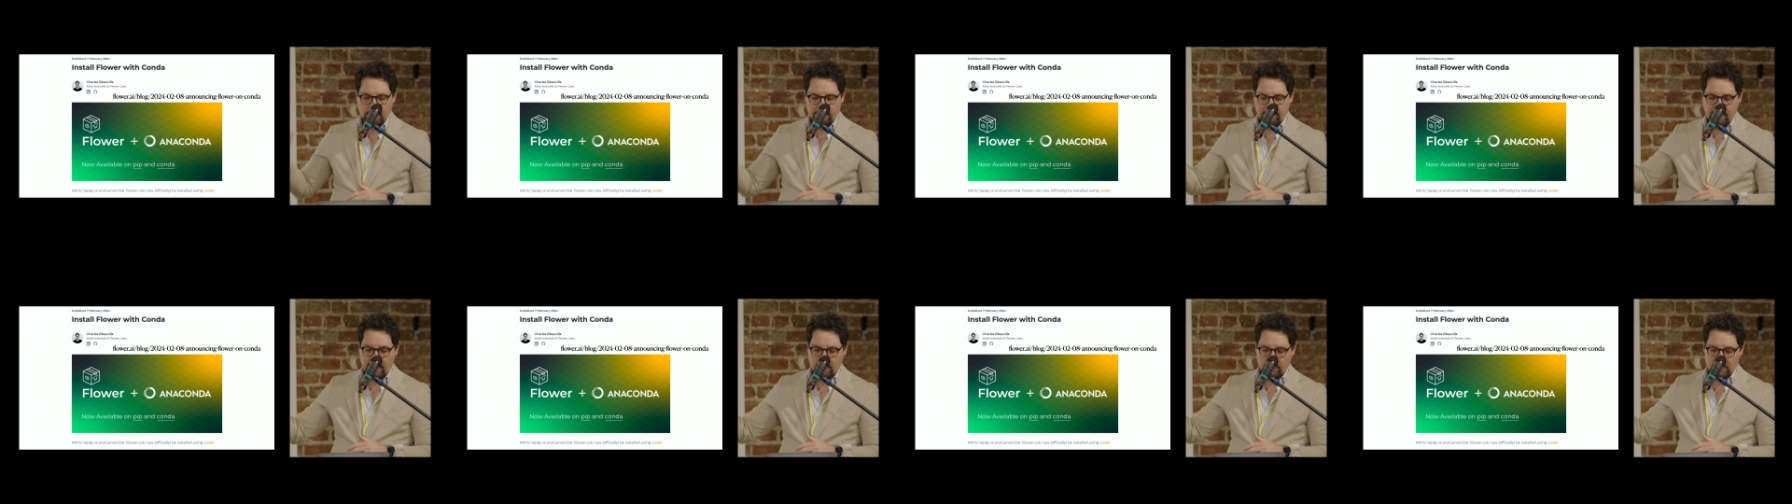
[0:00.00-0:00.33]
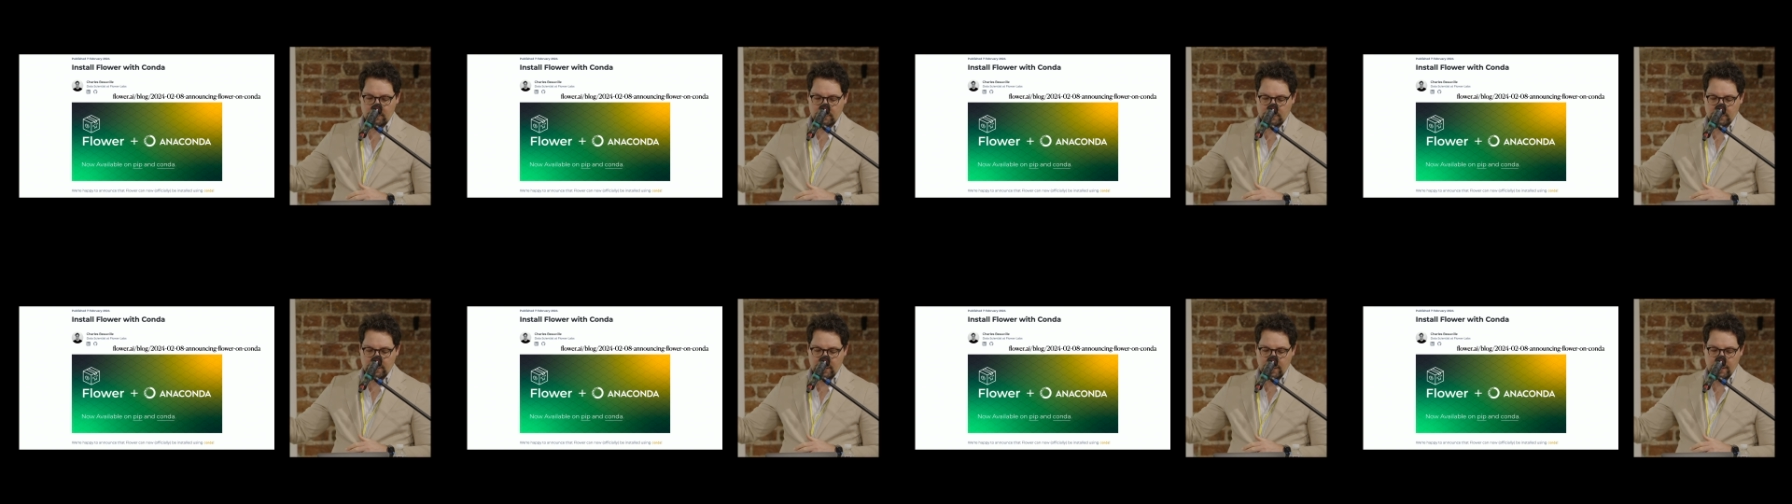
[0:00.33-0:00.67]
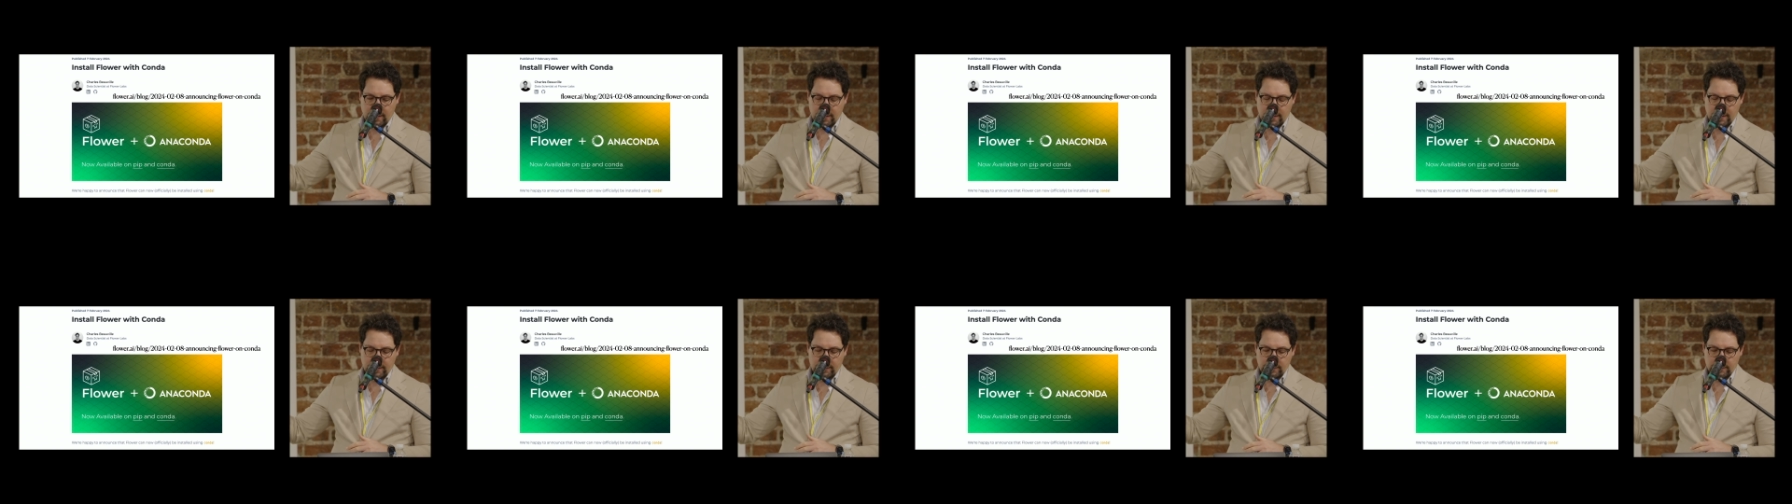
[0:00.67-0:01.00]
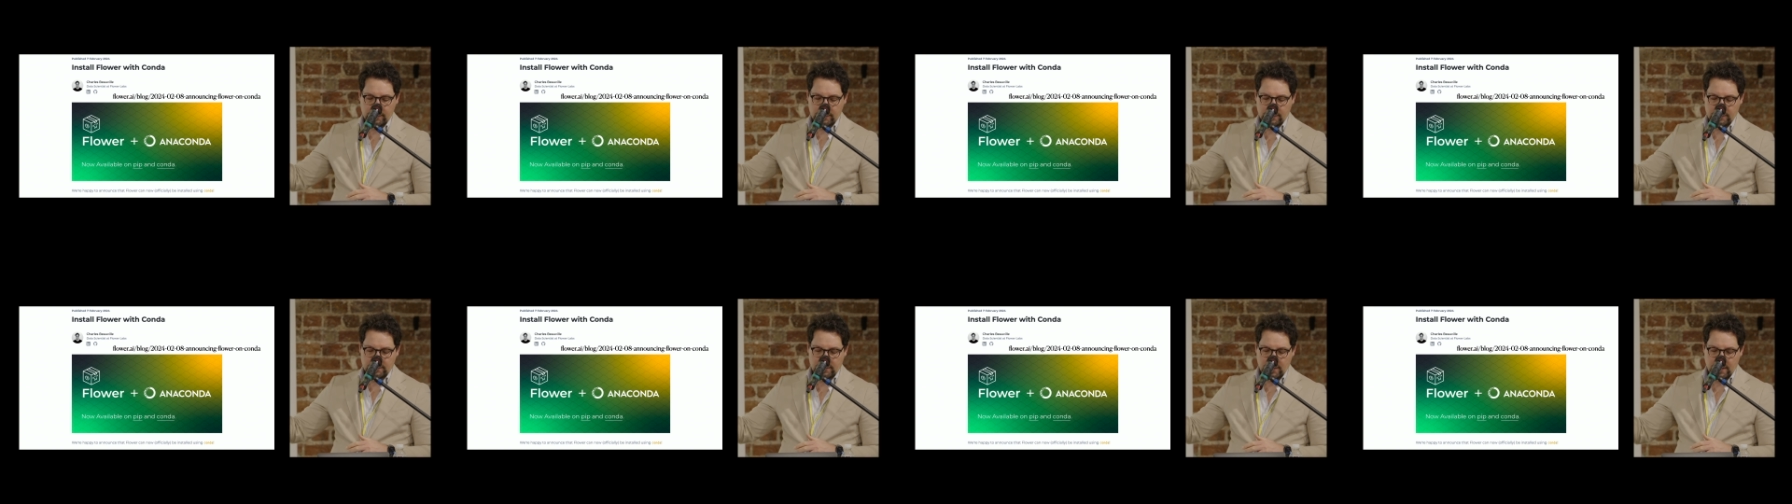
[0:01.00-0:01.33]

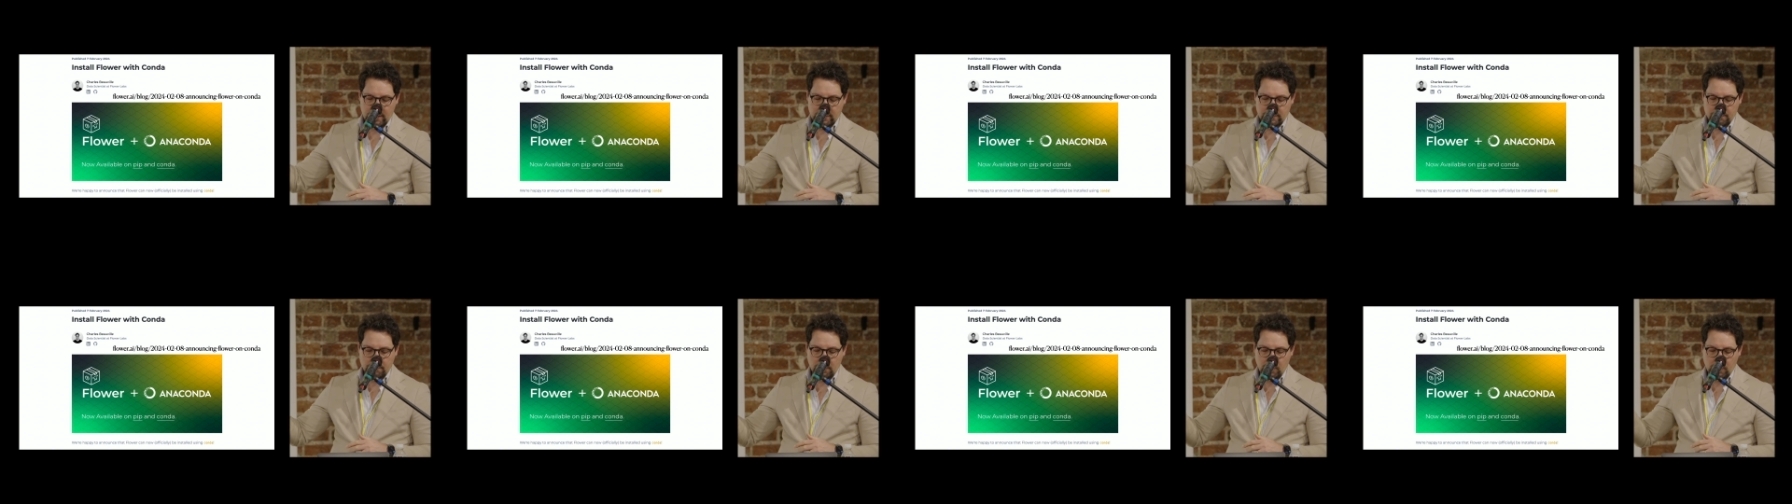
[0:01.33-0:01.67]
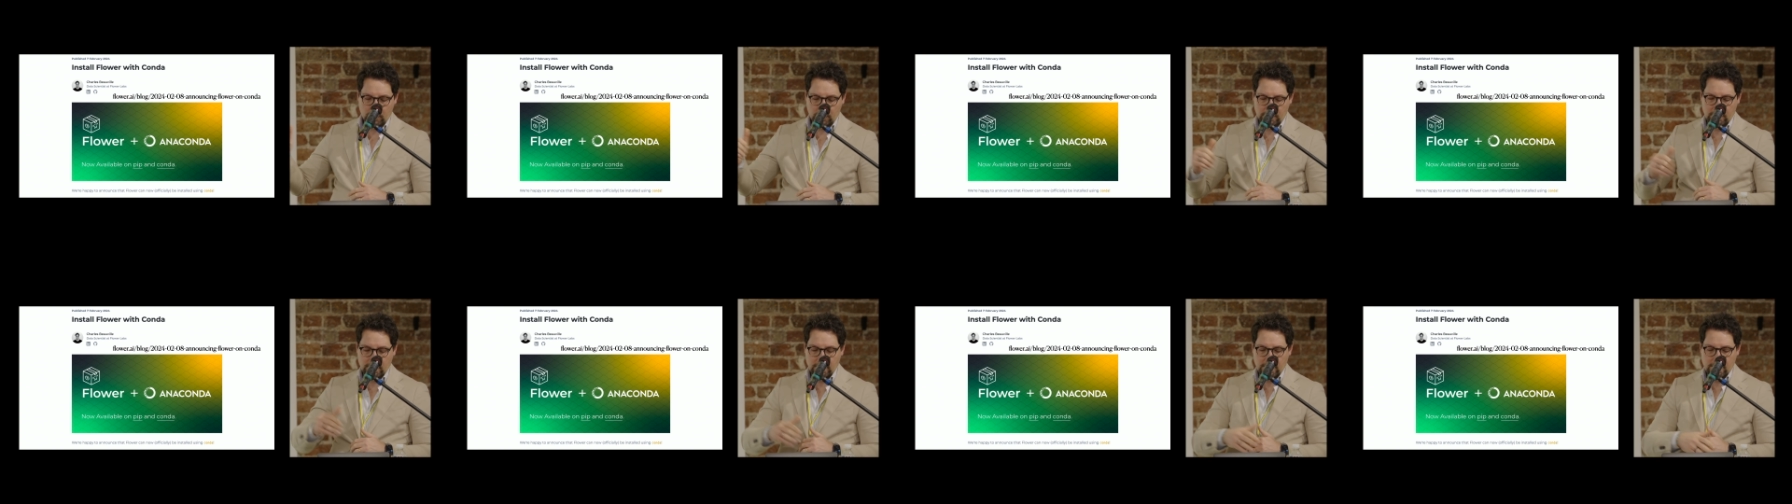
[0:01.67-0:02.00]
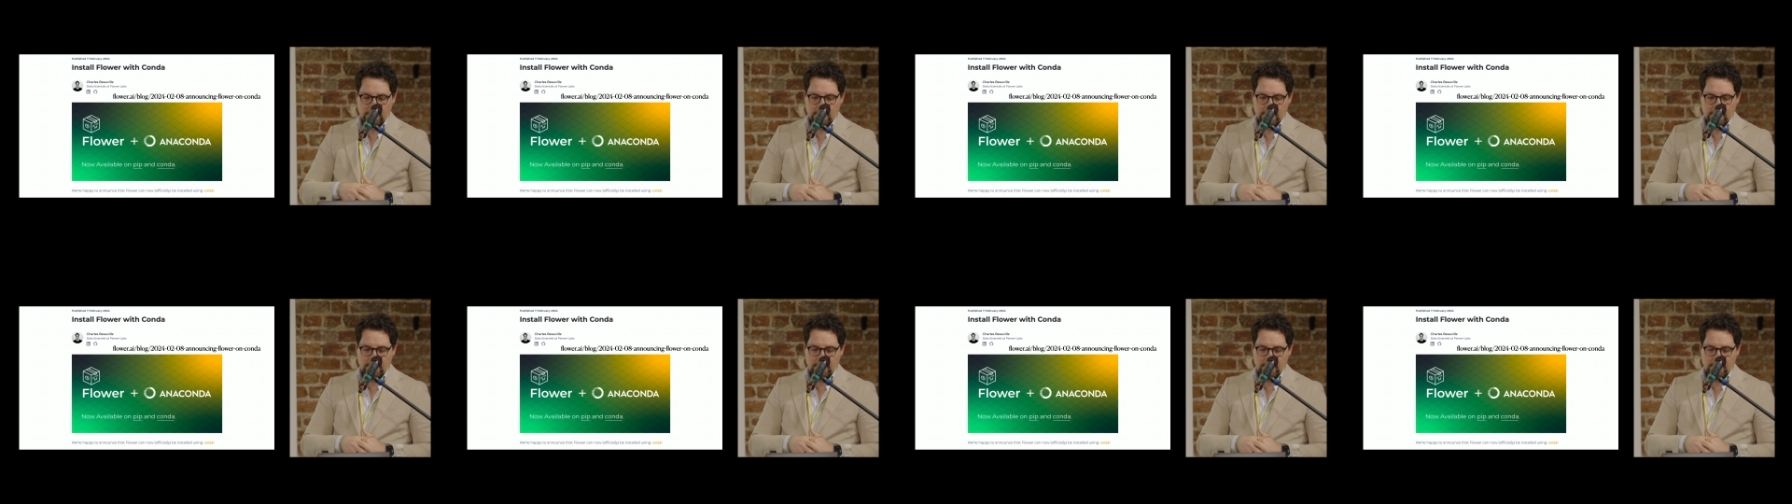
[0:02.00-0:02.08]
flower.ai/blog,